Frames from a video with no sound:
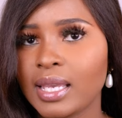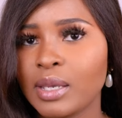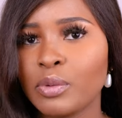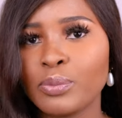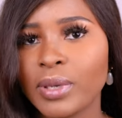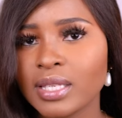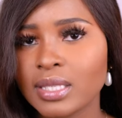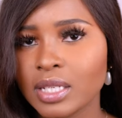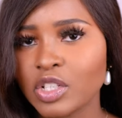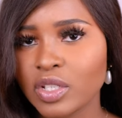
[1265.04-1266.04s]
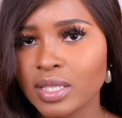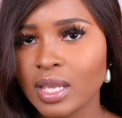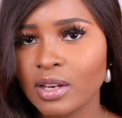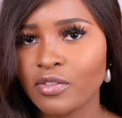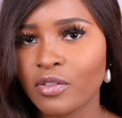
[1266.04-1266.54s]
it would be a signature
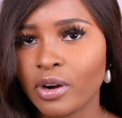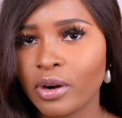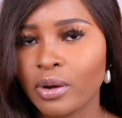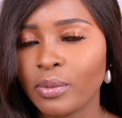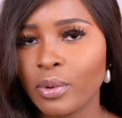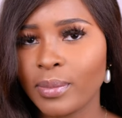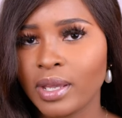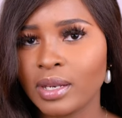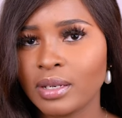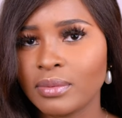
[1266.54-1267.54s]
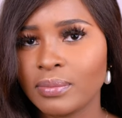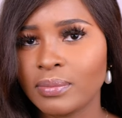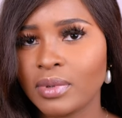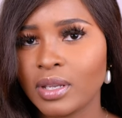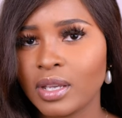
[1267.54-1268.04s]
scent for a woman
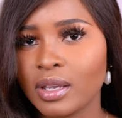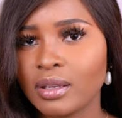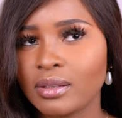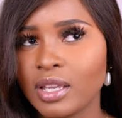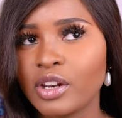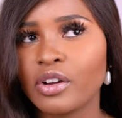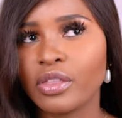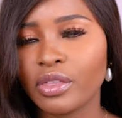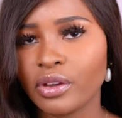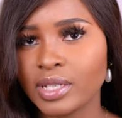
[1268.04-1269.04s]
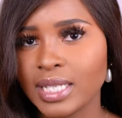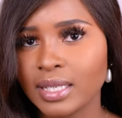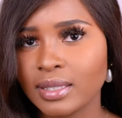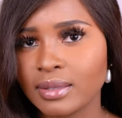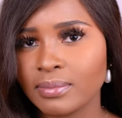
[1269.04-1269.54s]
in her
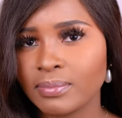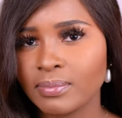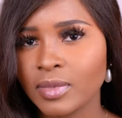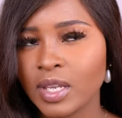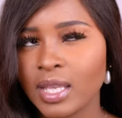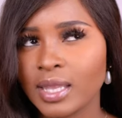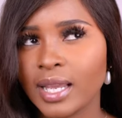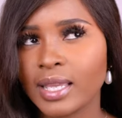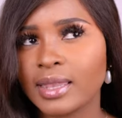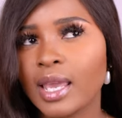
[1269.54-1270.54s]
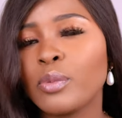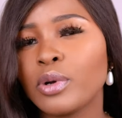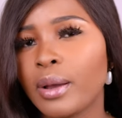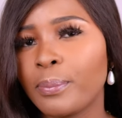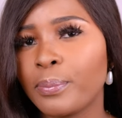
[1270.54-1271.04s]
30s like they
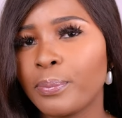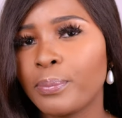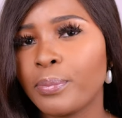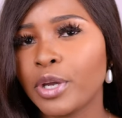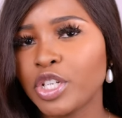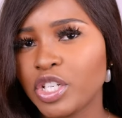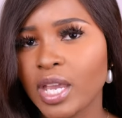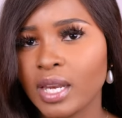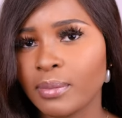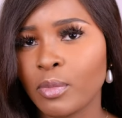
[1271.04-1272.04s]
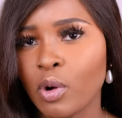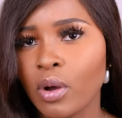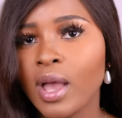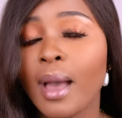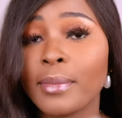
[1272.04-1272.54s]
would appreciate it
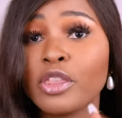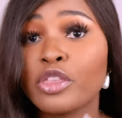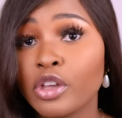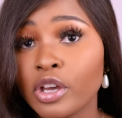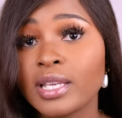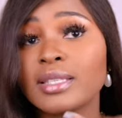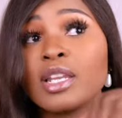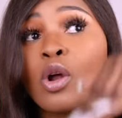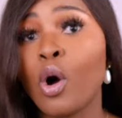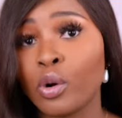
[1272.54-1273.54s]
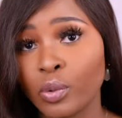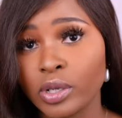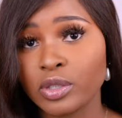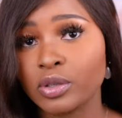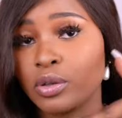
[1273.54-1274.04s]
more. I mean, 30s and
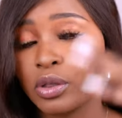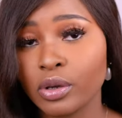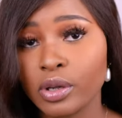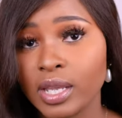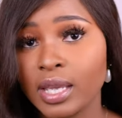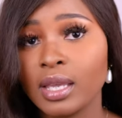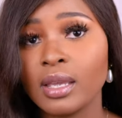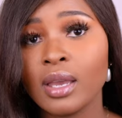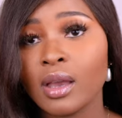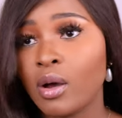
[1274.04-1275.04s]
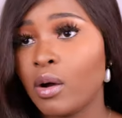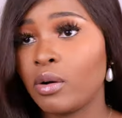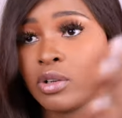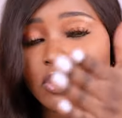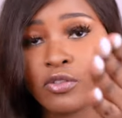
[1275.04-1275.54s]
onwards. So 30
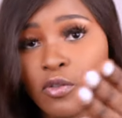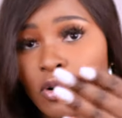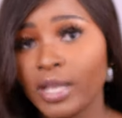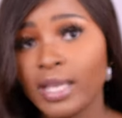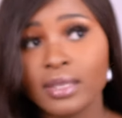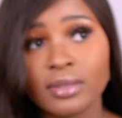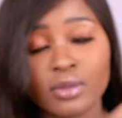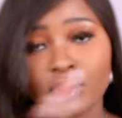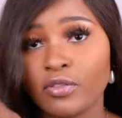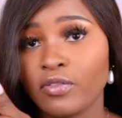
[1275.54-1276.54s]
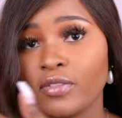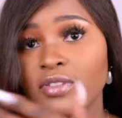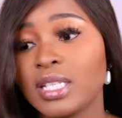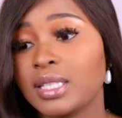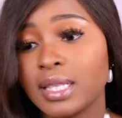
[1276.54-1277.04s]
onto 40s, onto
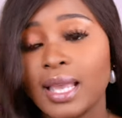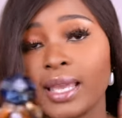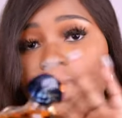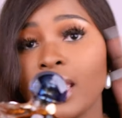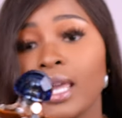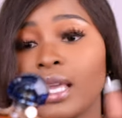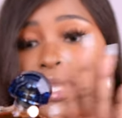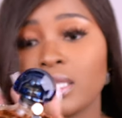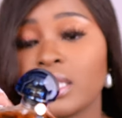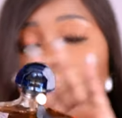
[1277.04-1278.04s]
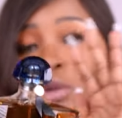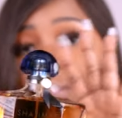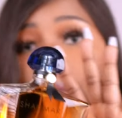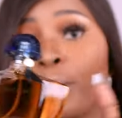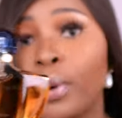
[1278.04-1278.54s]
50s, like it's, it'll
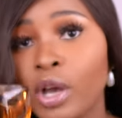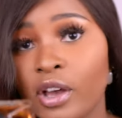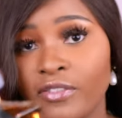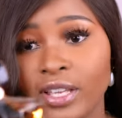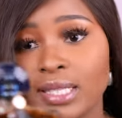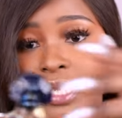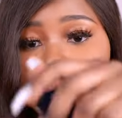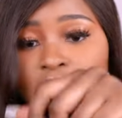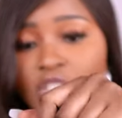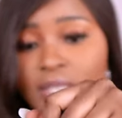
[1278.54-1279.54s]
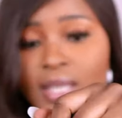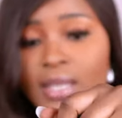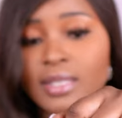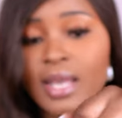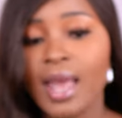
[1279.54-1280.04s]
be a perfect signature
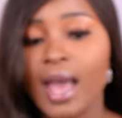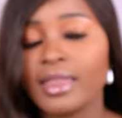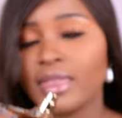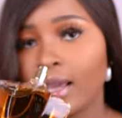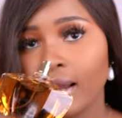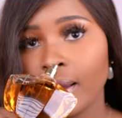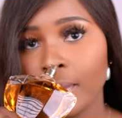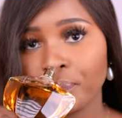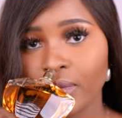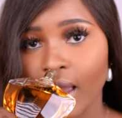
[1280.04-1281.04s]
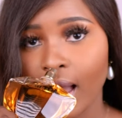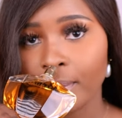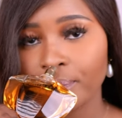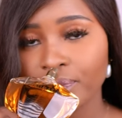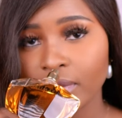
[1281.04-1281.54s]
scent. I think
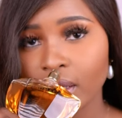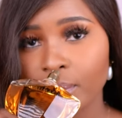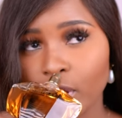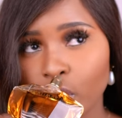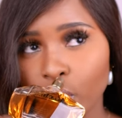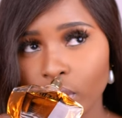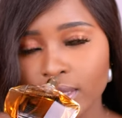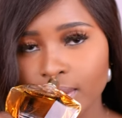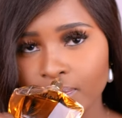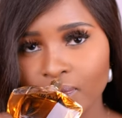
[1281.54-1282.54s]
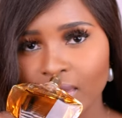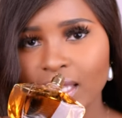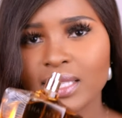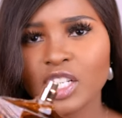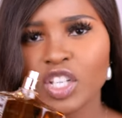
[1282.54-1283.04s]
um, because
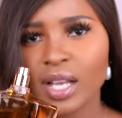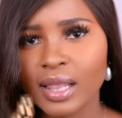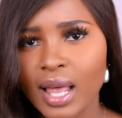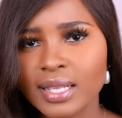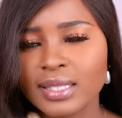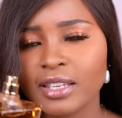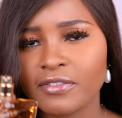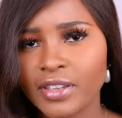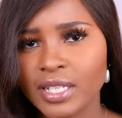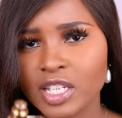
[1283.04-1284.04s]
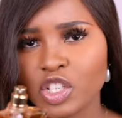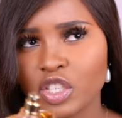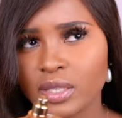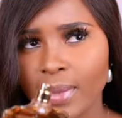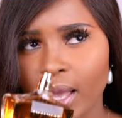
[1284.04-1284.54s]
it's such a classic vintage
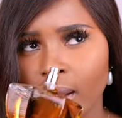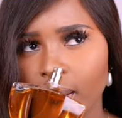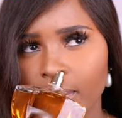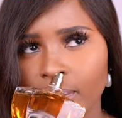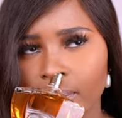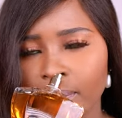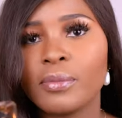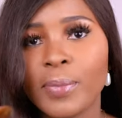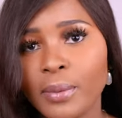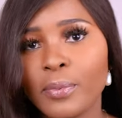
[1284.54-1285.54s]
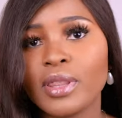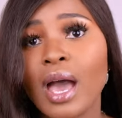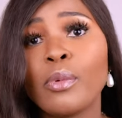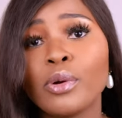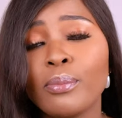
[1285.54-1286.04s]
smell, the people
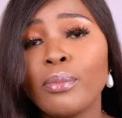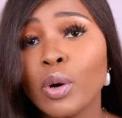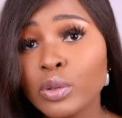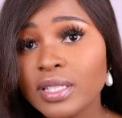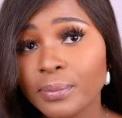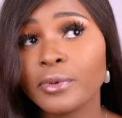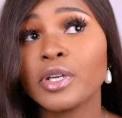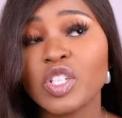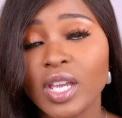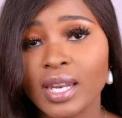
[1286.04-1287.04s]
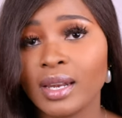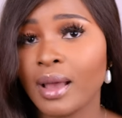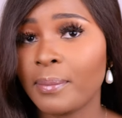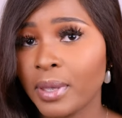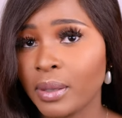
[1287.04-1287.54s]
that would most appreciate it
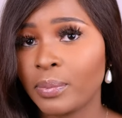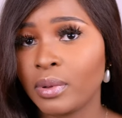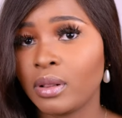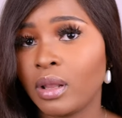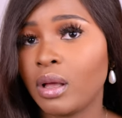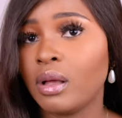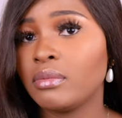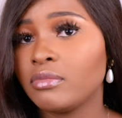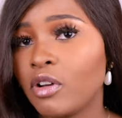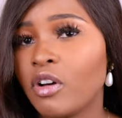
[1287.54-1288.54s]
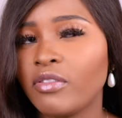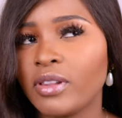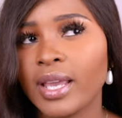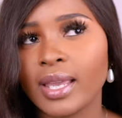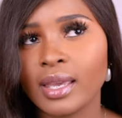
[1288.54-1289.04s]
are people of
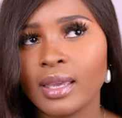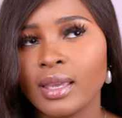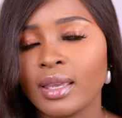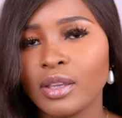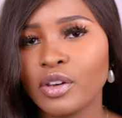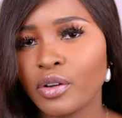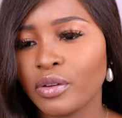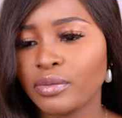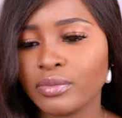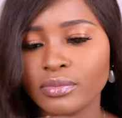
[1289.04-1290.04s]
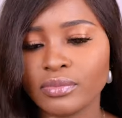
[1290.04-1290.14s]
like a, you know,